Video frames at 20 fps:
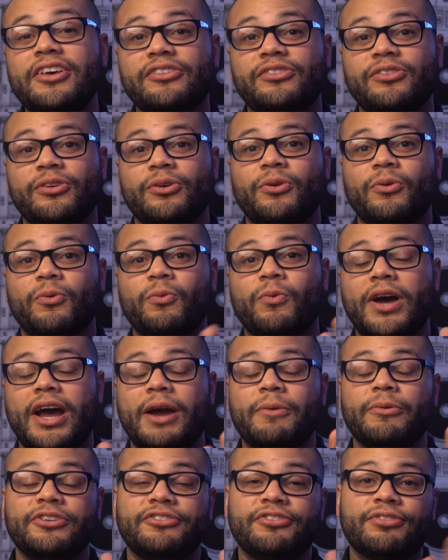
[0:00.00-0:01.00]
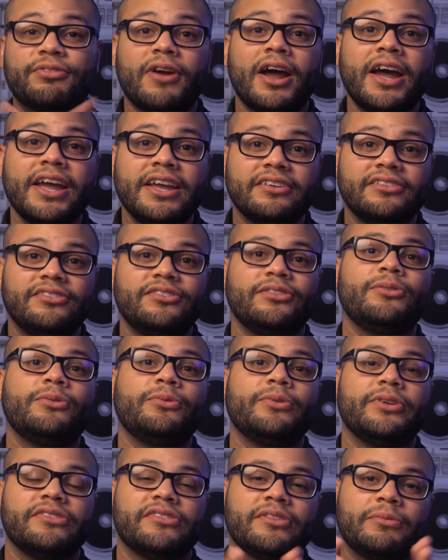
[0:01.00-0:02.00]
So what I would try and
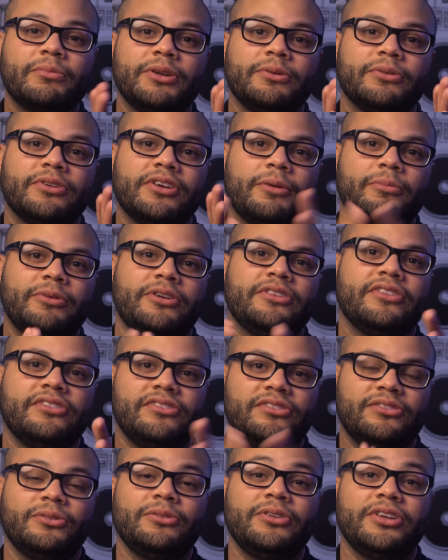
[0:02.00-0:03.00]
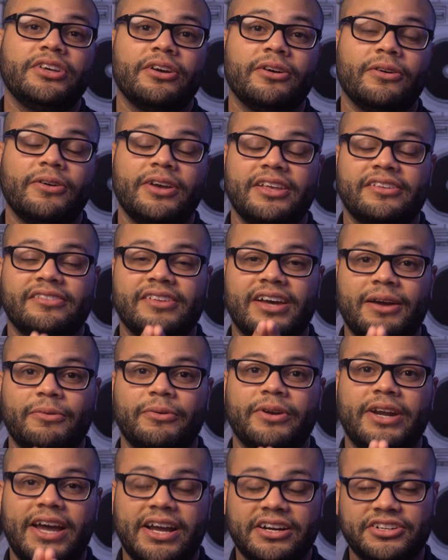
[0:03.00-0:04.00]
do when somebody would come into the studio is I
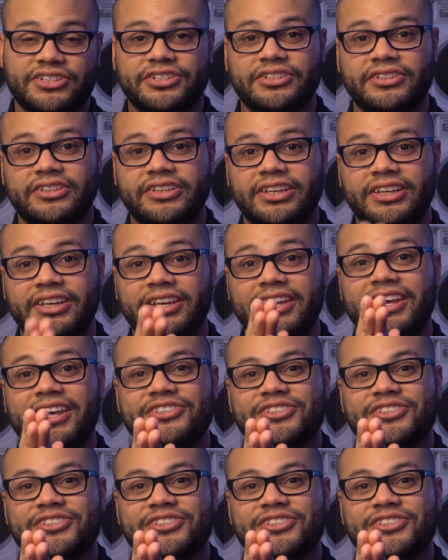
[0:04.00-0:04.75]
would actually